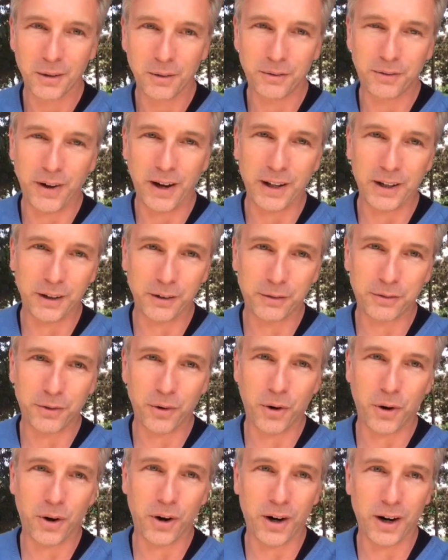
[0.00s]
fighting
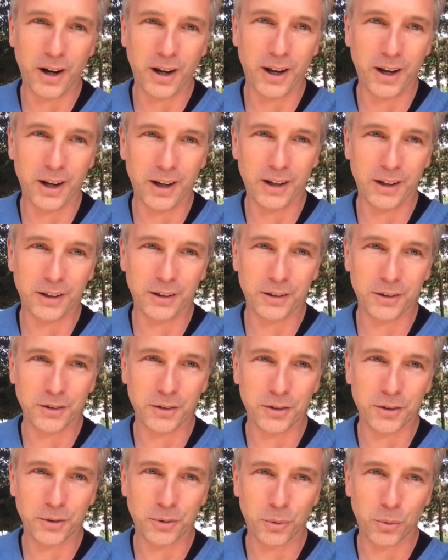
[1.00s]
for
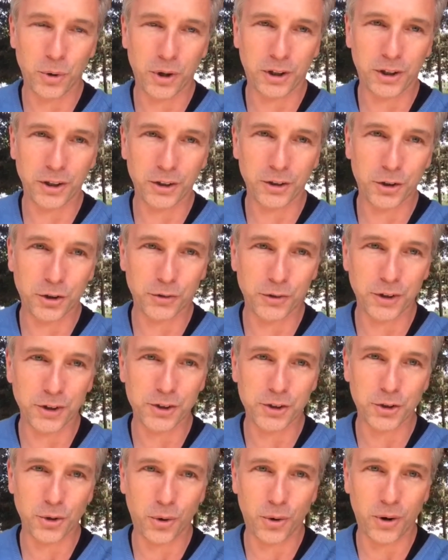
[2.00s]
and working to
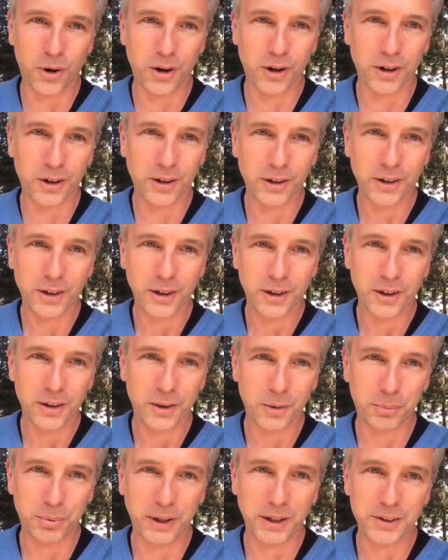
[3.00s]
restore
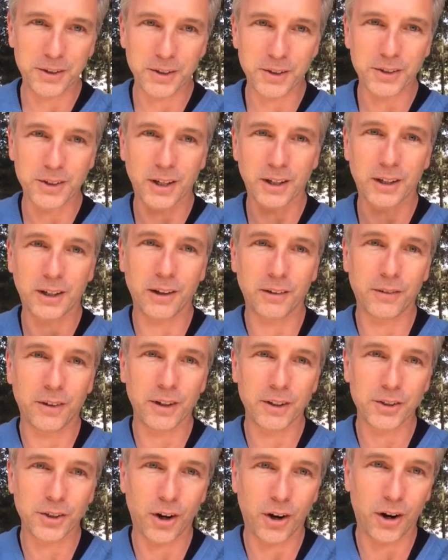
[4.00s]
the places that give
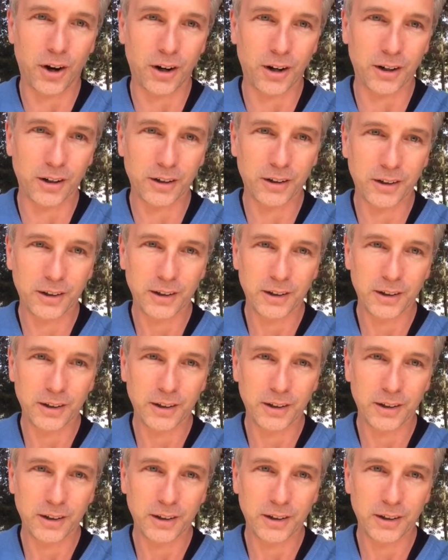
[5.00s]
us our